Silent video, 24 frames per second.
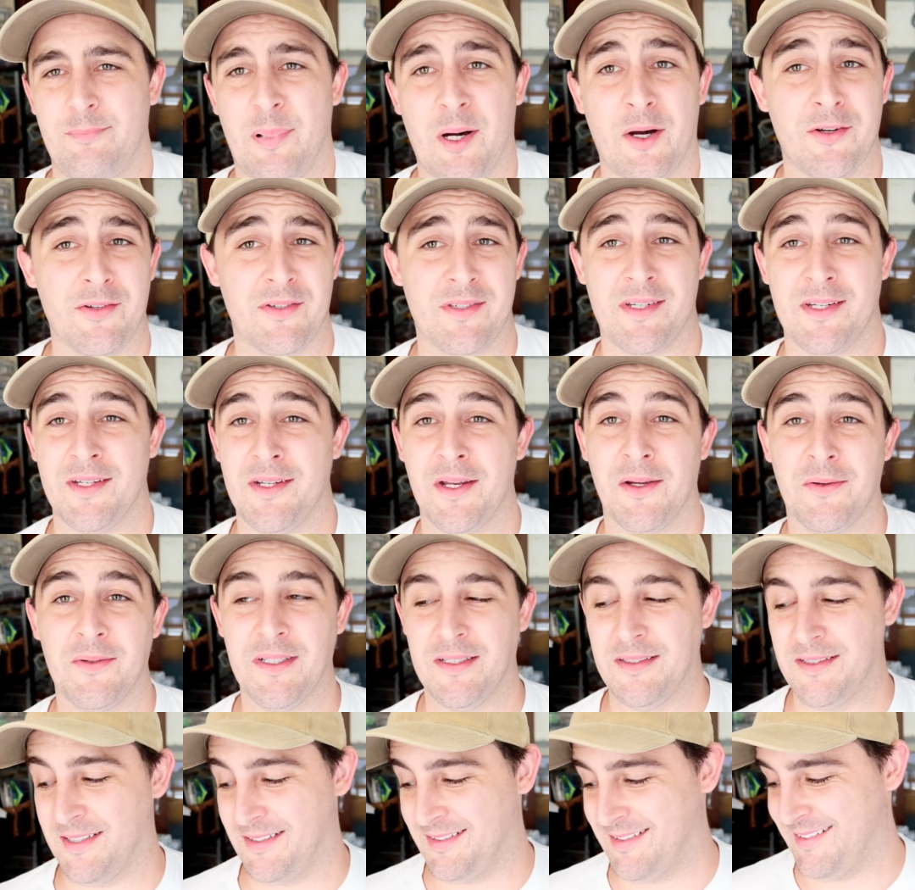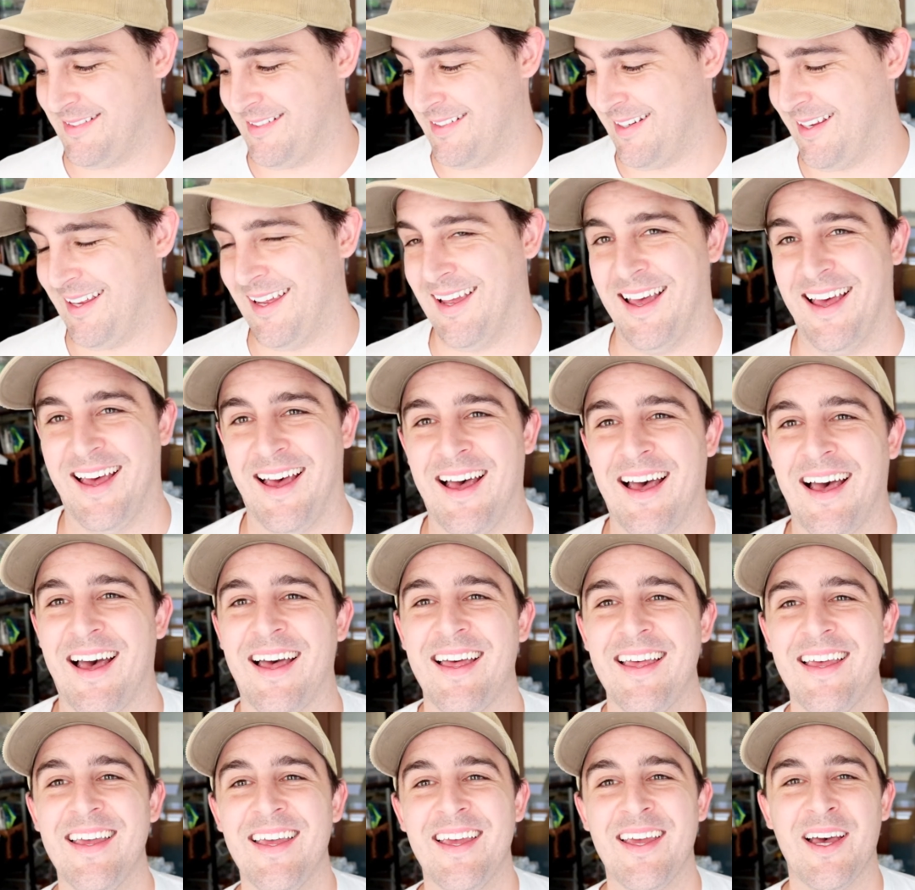Post-it noted.
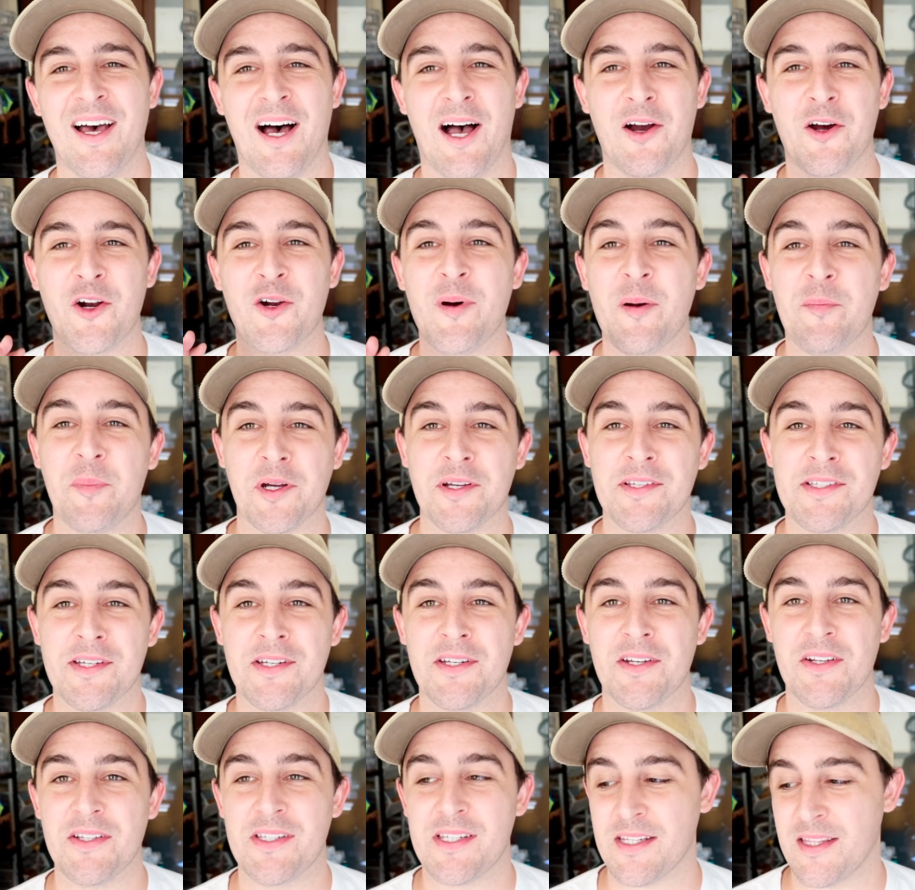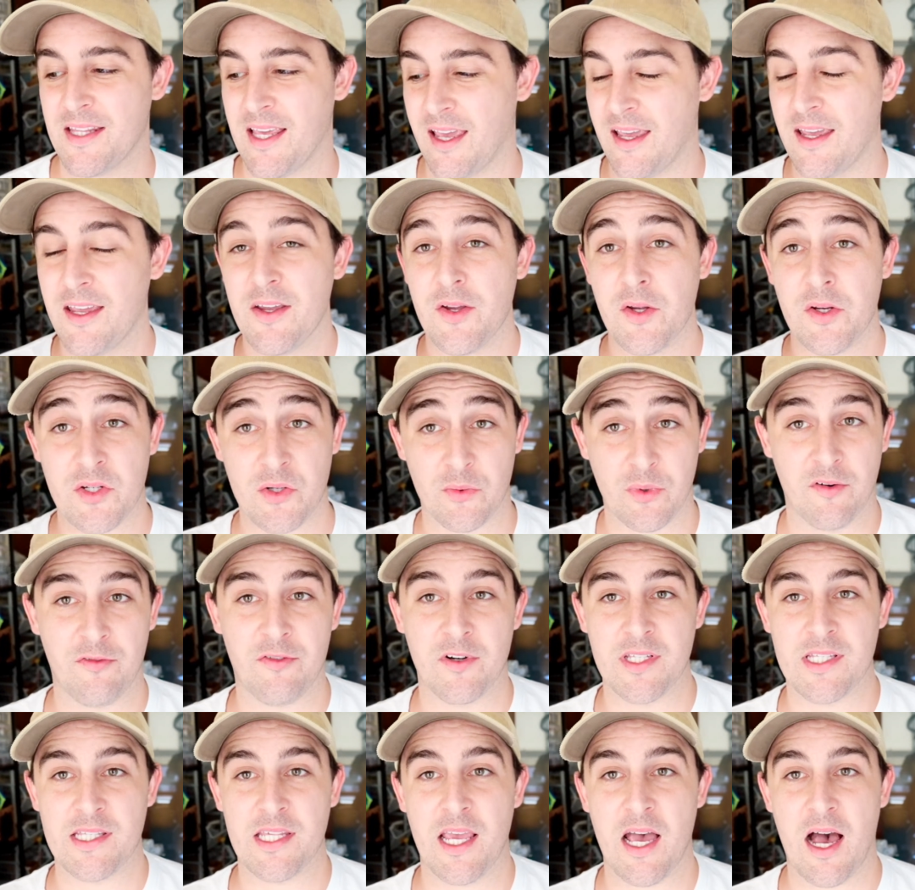I've got all my post-it notes in there to
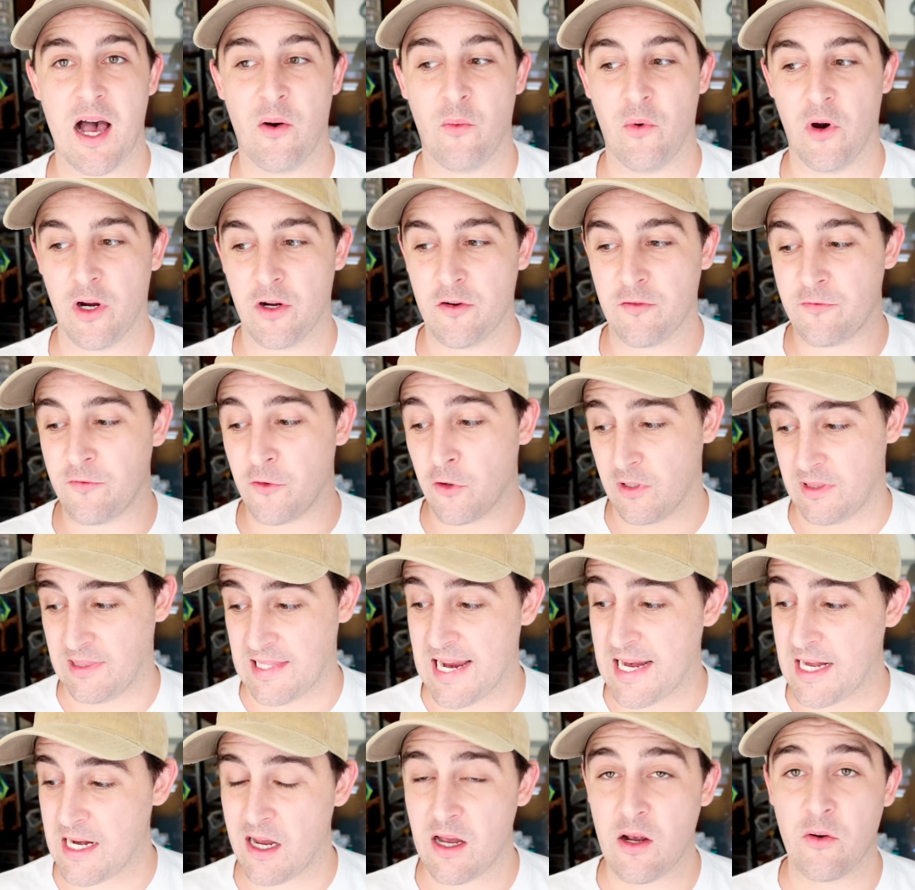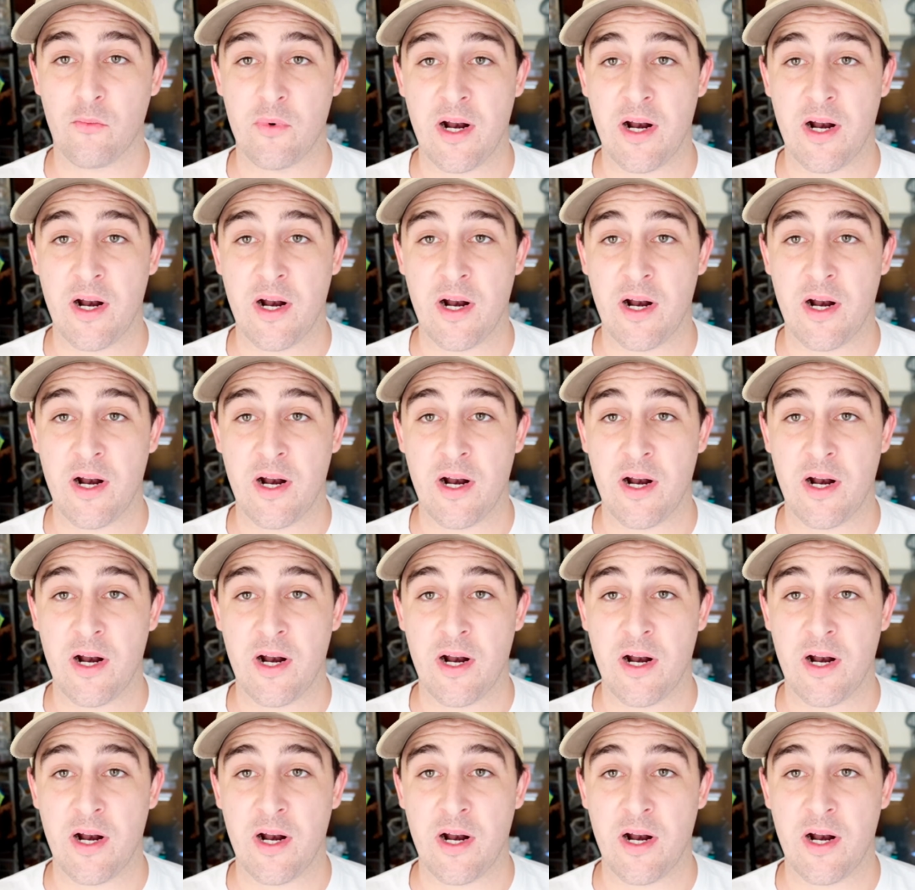reference the artwork for later.